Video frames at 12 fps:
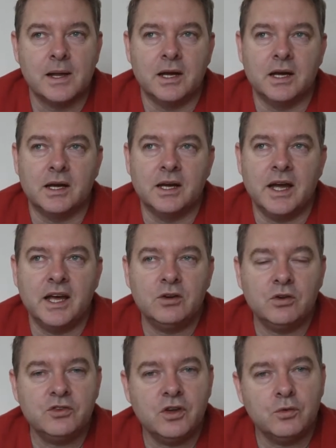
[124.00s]
And
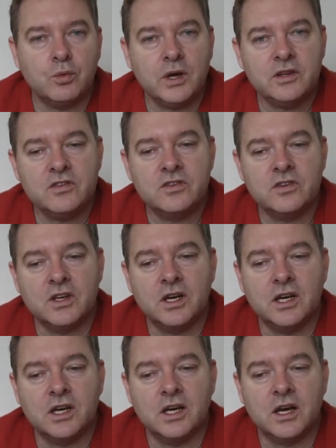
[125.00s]
also, once
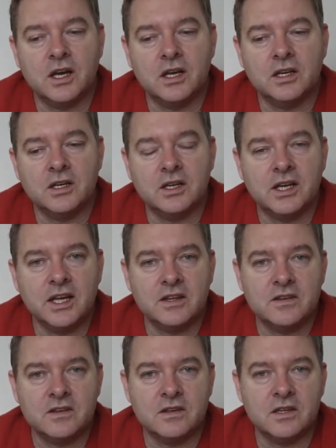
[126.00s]
you
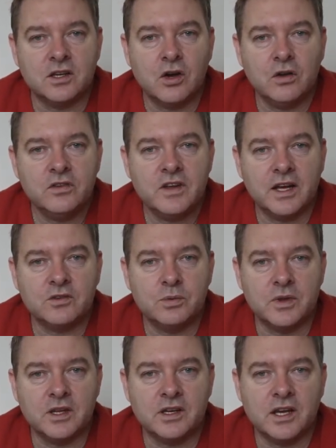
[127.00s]
get the contact
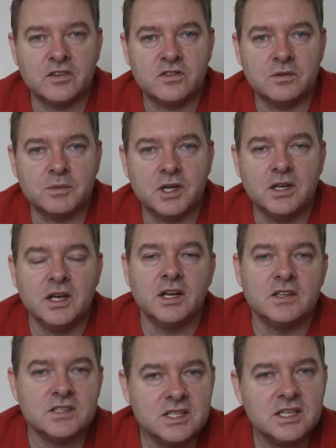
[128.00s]
with the customer,
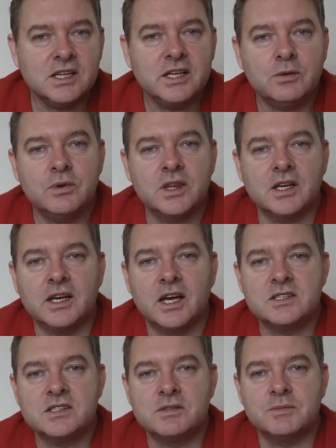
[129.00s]
dealing with the
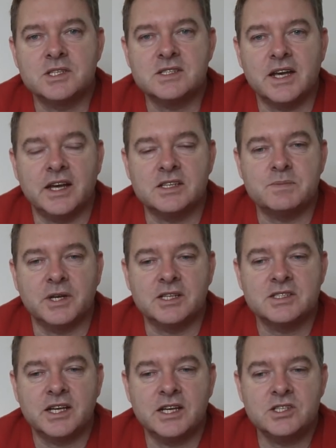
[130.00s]
customer's
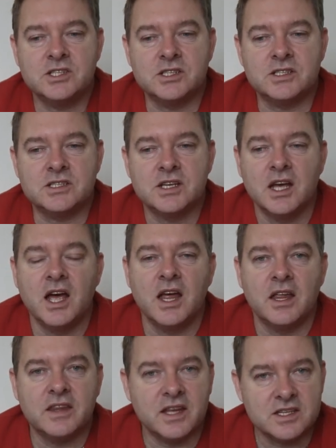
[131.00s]
expectations.
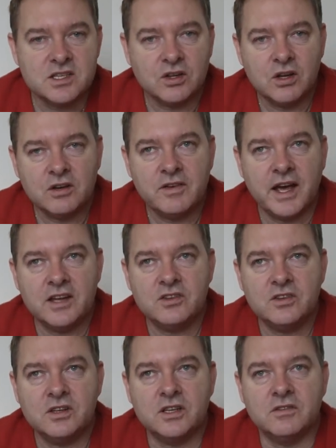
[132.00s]
There's a lot of
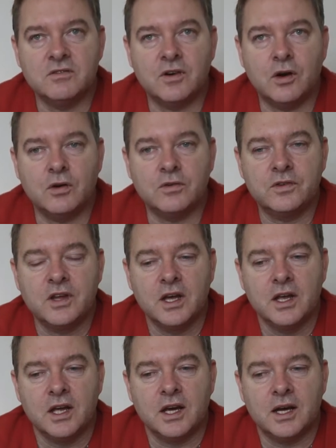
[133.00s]
hassle involved,
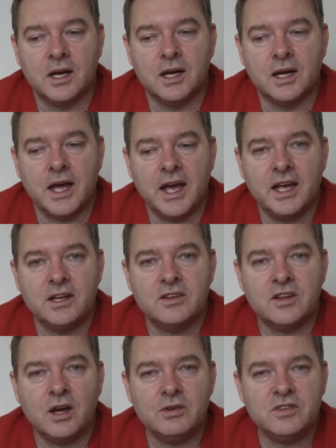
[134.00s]

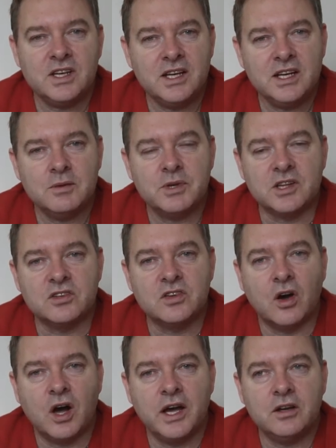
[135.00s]
and I was getting a bit
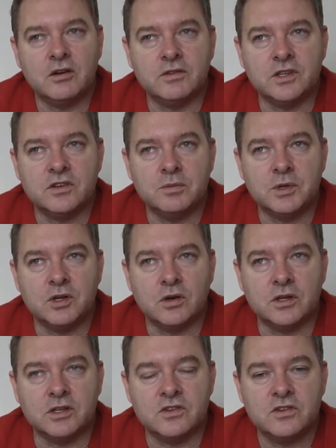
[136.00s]
tired of it, to be
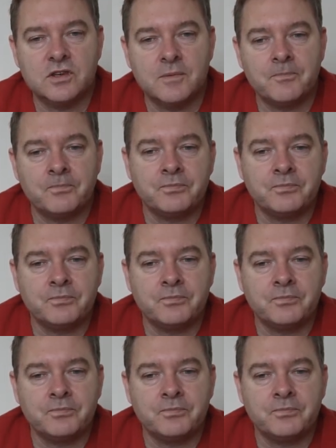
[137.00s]
honest.